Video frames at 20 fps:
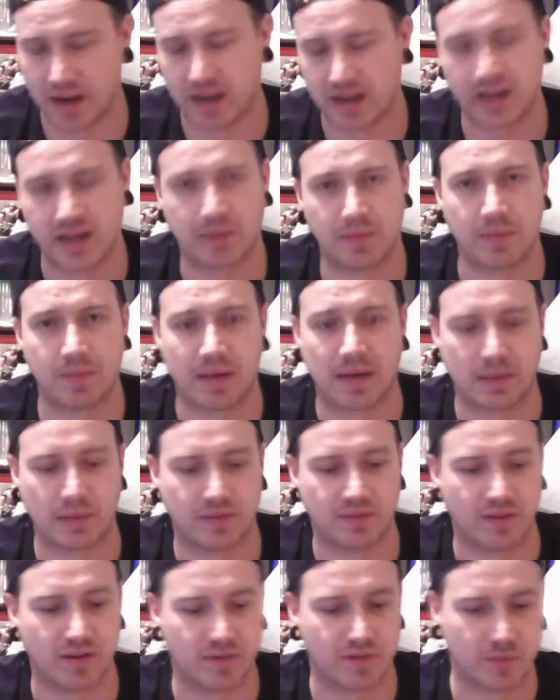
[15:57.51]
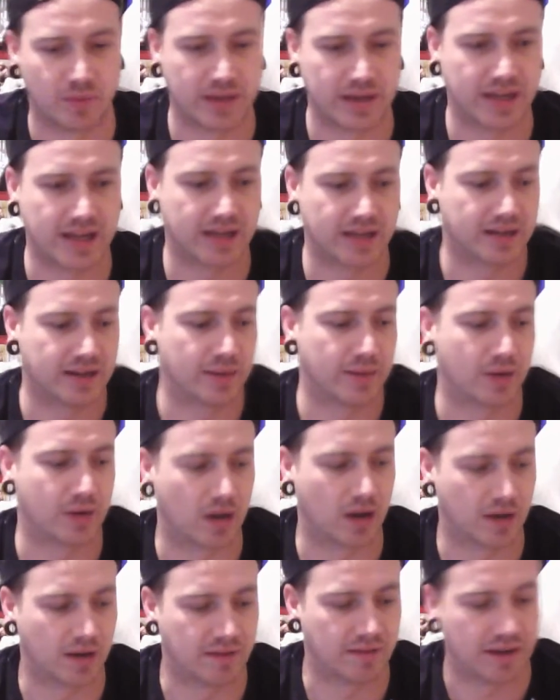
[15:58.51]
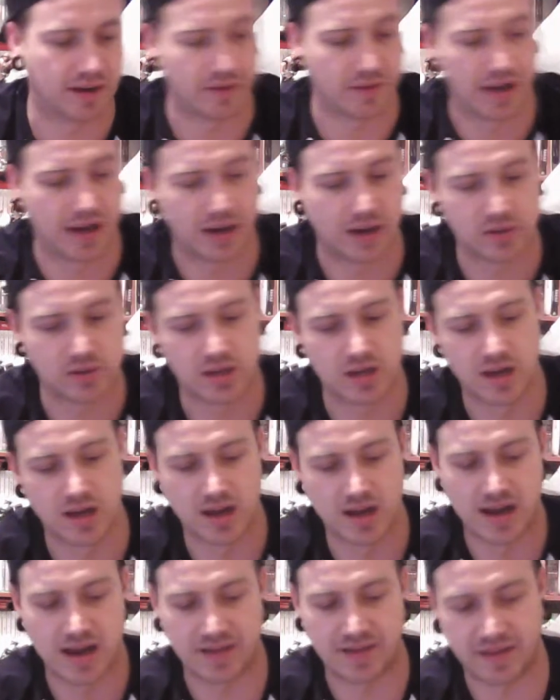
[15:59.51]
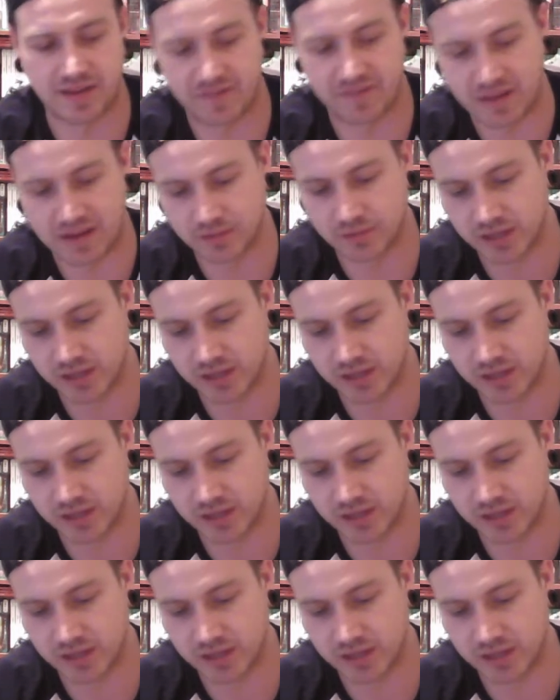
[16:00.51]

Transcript: and he'd been back with her for the weekend and they were clearing out the house and they found it,